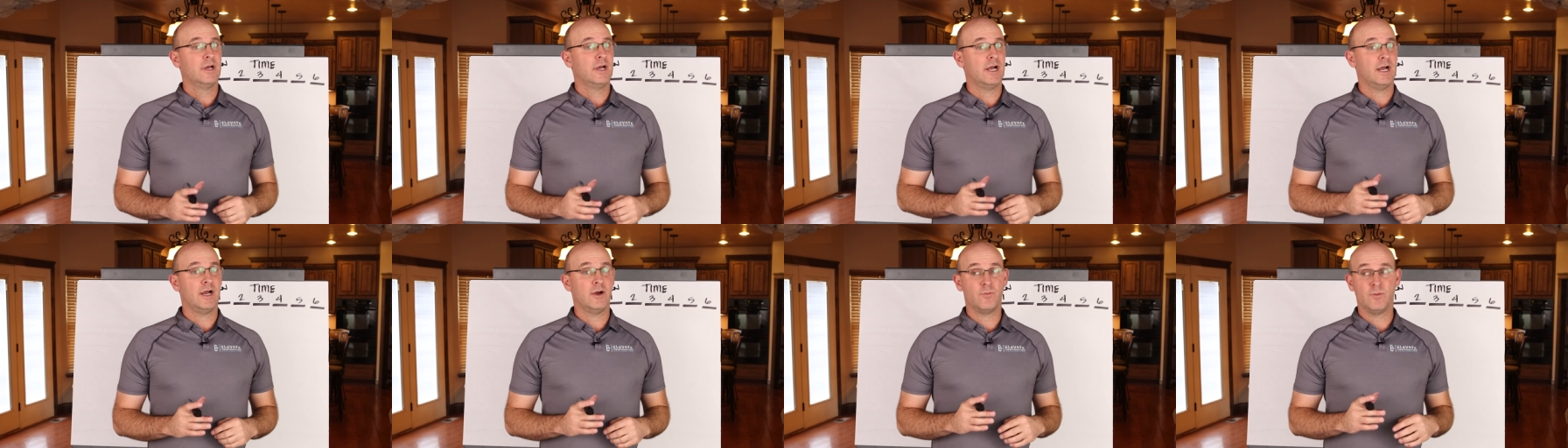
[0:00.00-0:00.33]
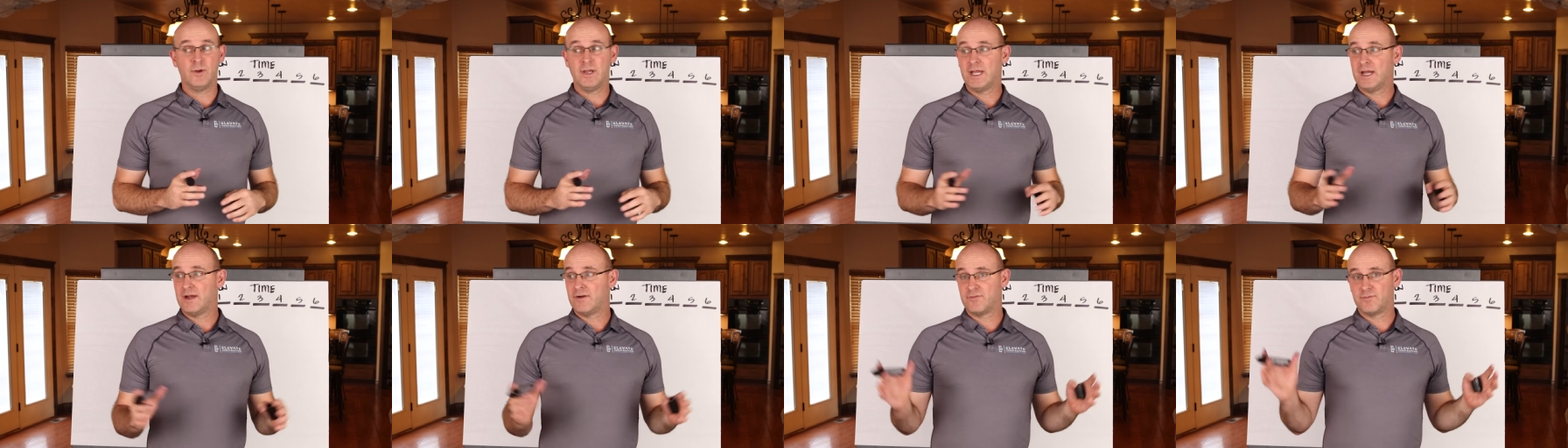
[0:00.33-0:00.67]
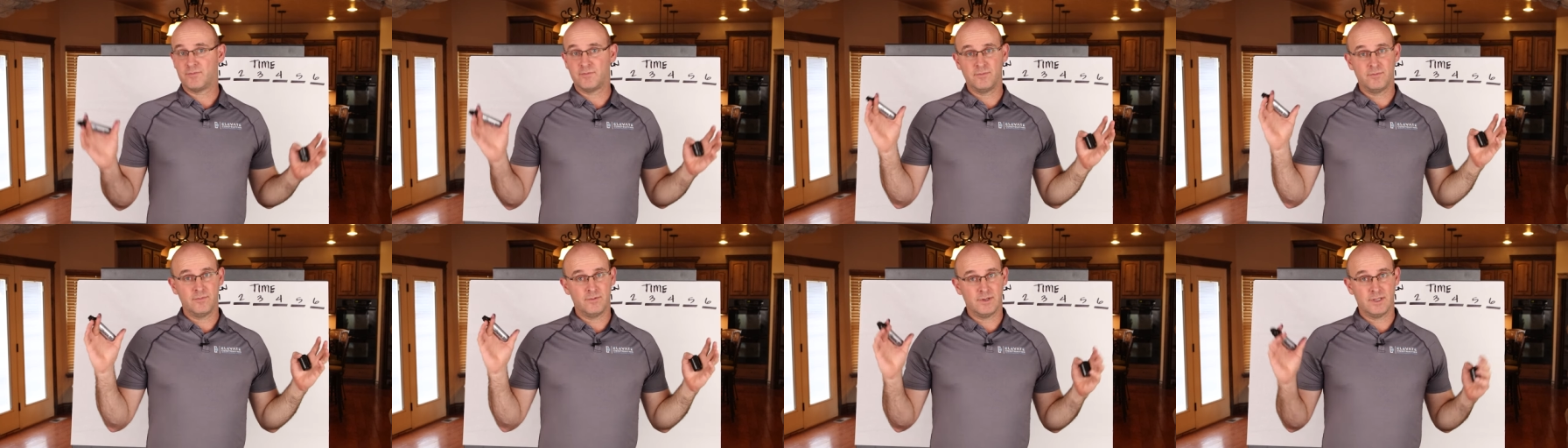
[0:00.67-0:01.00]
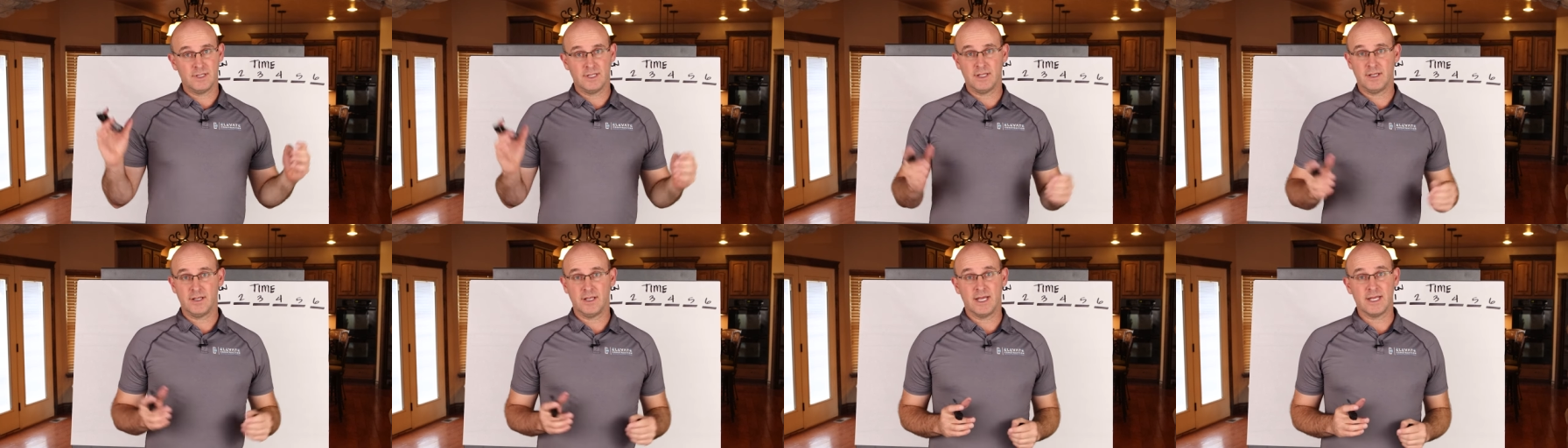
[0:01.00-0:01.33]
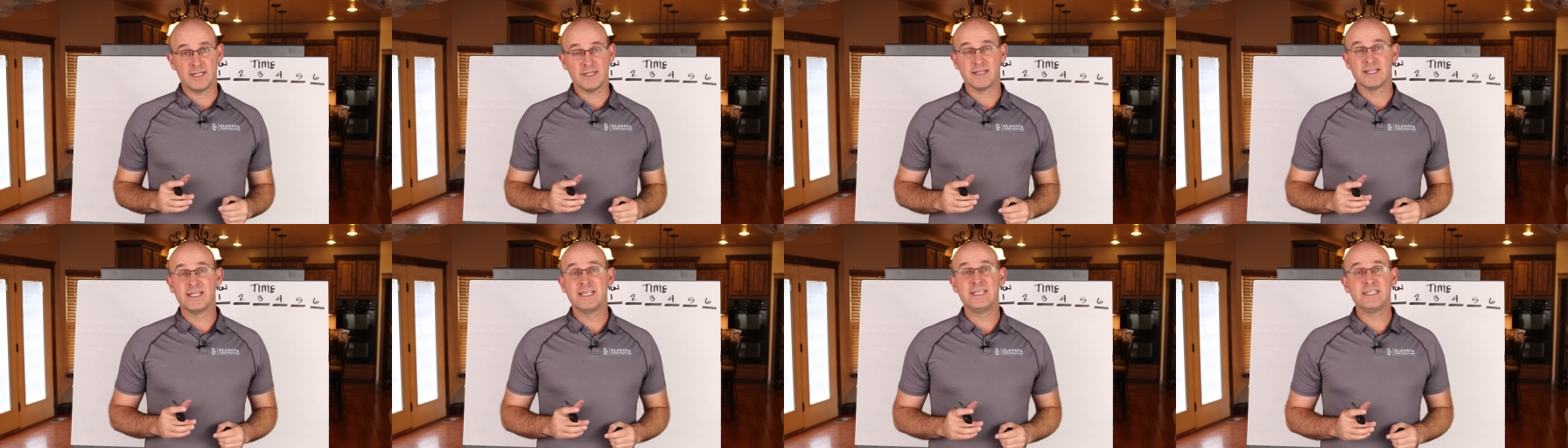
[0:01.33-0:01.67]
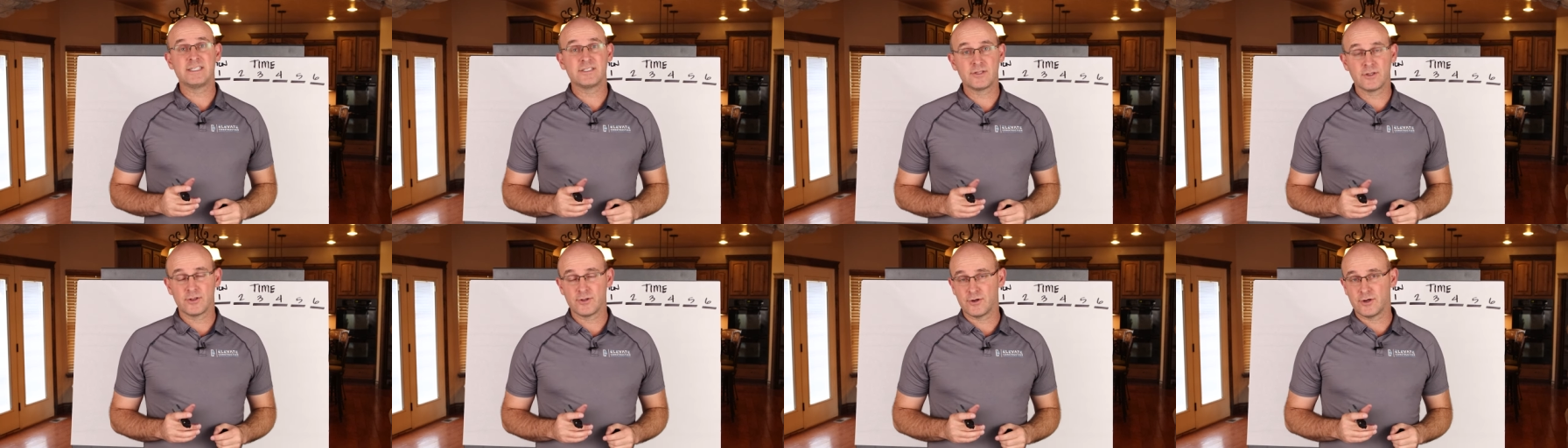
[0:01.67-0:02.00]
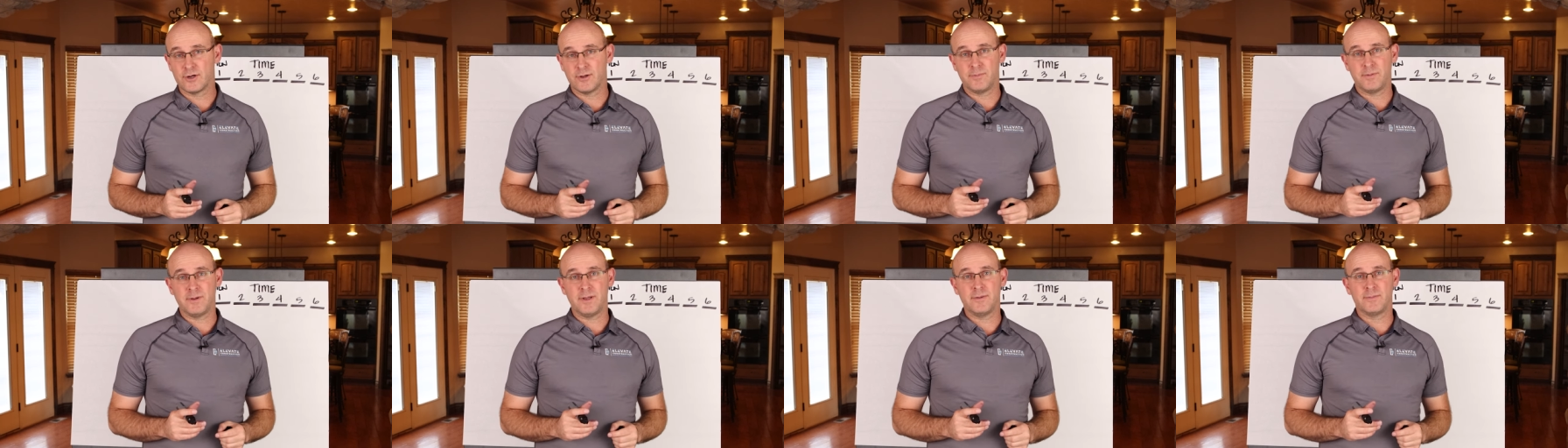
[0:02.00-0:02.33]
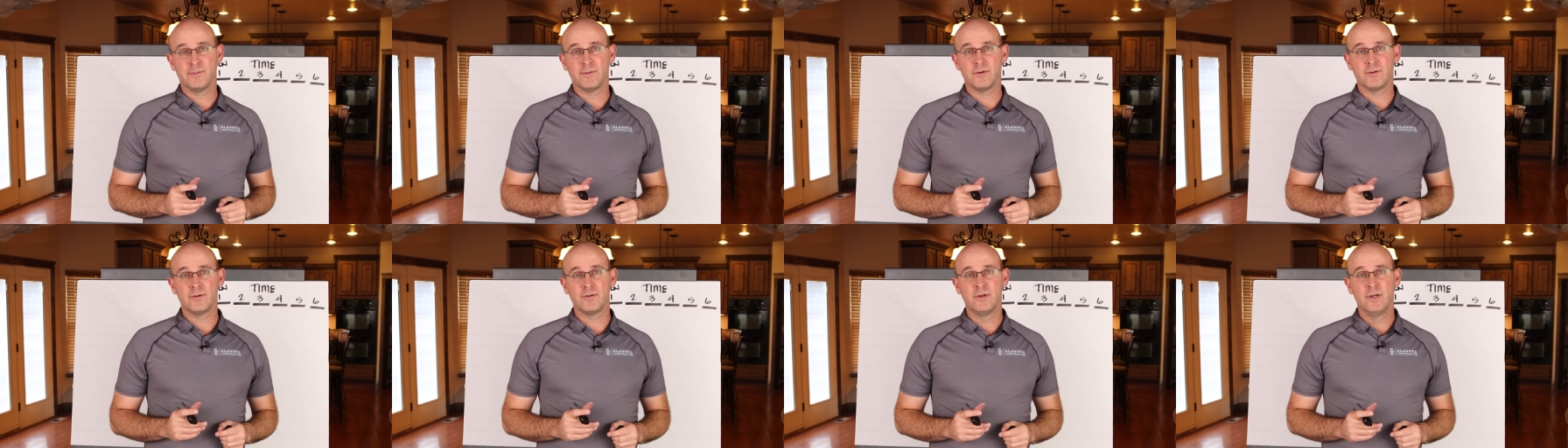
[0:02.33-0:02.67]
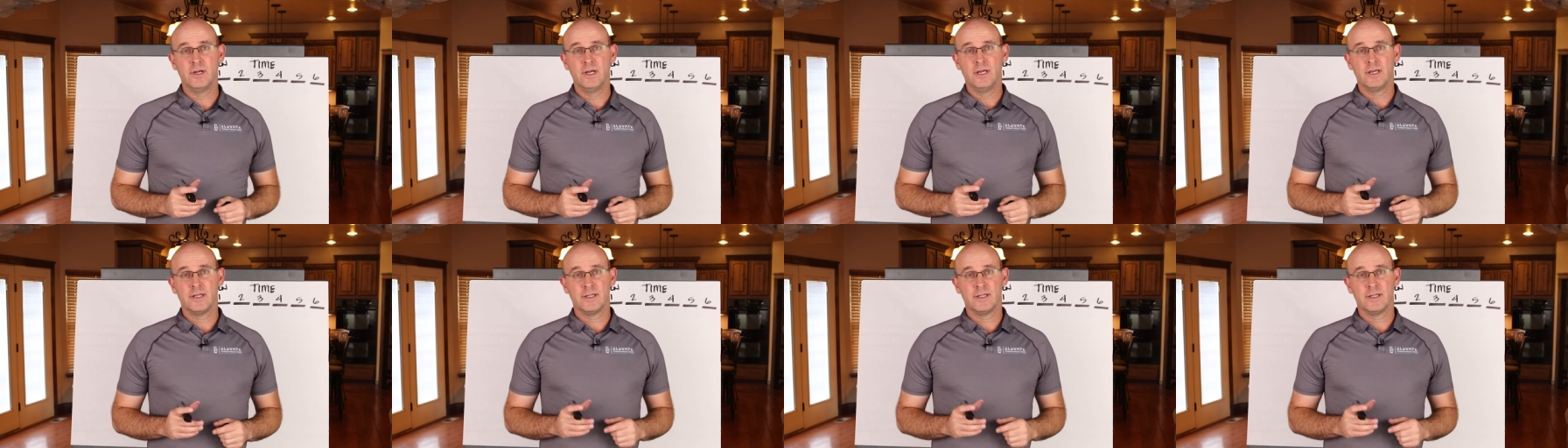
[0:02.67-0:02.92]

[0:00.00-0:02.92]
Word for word: uh, we have at least 30 people.